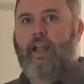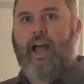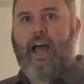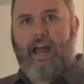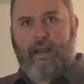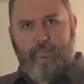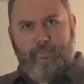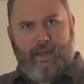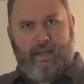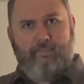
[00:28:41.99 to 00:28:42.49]

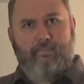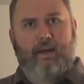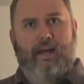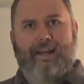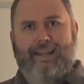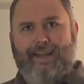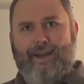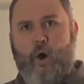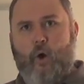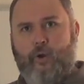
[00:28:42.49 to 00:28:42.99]
I'd bet
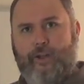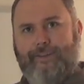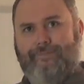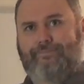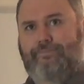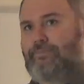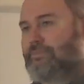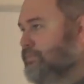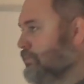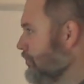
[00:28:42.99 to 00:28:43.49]
money on it.
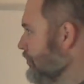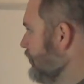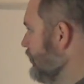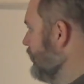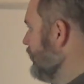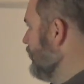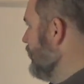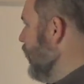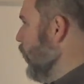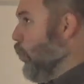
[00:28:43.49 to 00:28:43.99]

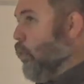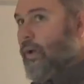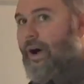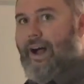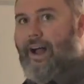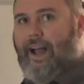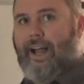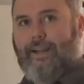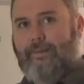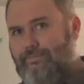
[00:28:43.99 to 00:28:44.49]

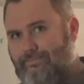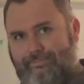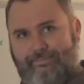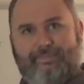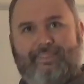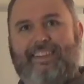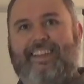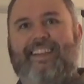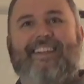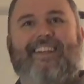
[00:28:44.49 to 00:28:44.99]
Why?
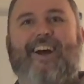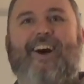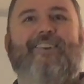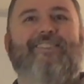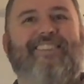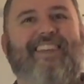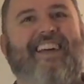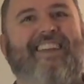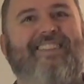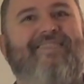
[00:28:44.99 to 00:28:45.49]

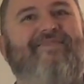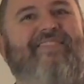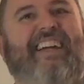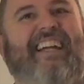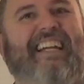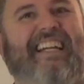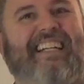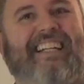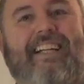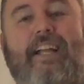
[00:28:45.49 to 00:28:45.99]
Because that's
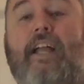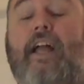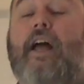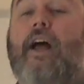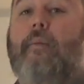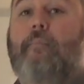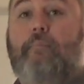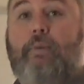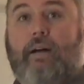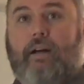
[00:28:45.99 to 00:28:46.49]
me.
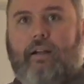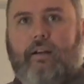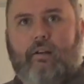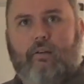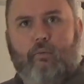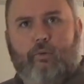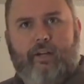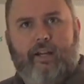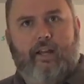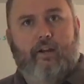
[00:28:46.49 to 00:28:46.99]
But
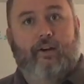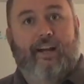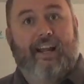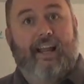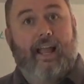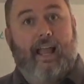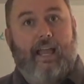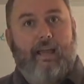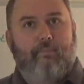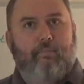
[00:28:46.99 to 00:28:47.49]
reiterate,
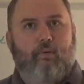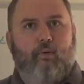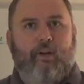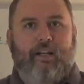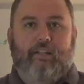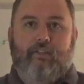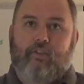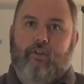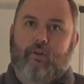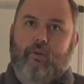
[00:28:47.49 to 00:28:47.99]

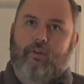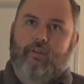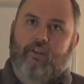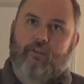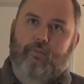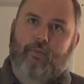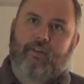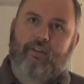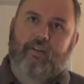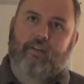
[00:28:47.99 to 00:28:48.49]
8.2 in this
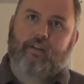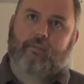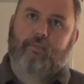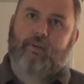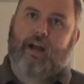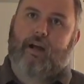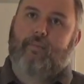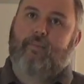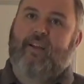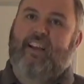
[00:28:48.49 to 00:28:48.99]
particular
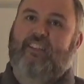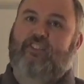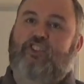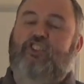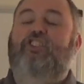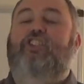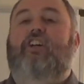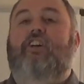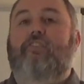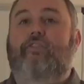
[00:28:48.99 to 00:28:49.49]
problem is
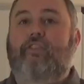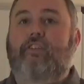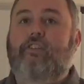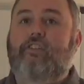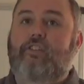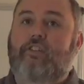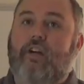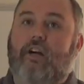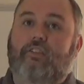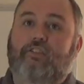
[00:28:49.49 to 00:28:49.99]
just
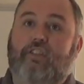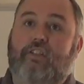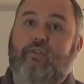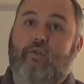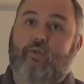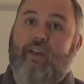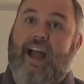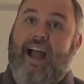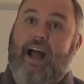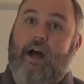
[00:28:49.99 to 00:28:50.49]
instructions
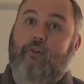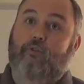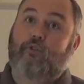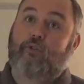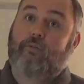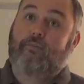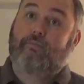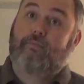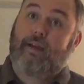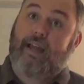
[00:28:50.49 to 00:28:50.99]
on how
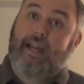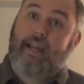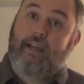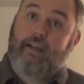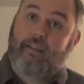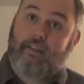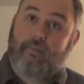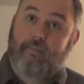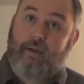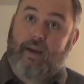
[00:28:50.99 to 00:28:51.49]
to
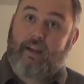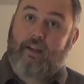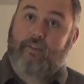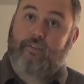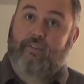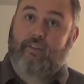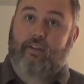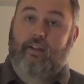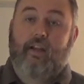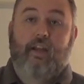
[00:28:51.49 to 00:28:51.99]
make the
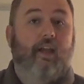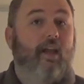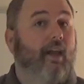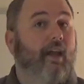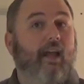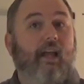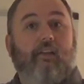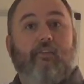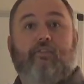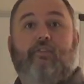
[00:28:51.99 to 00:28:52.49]
medicine.
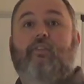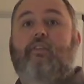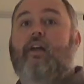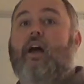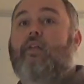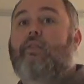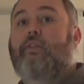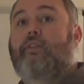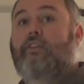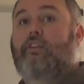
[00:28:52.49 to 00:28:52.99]
It has
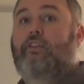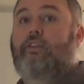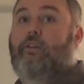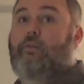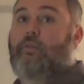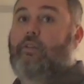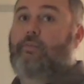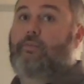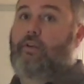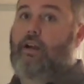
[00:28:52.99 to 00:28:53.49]
nothing to do
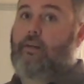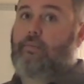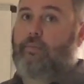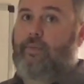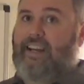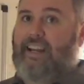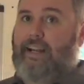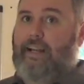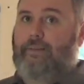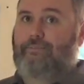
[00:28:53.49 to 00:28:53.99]
with the
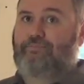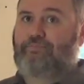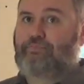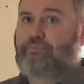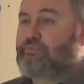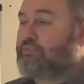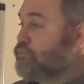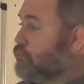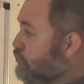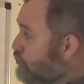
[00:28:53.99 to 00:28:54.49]
problem at hand.
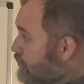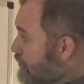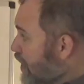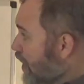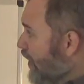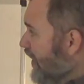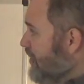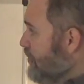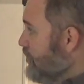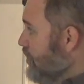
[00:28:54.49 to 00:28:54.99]

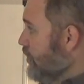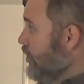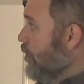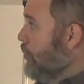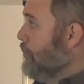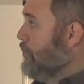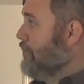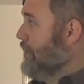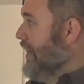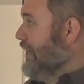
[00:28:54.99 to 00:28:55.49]
All right, so
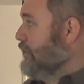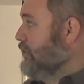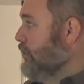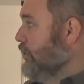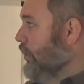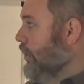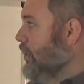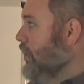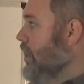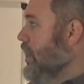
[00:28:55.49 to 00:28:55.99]
going back
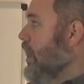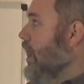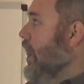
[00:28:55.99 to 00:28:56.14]
to it.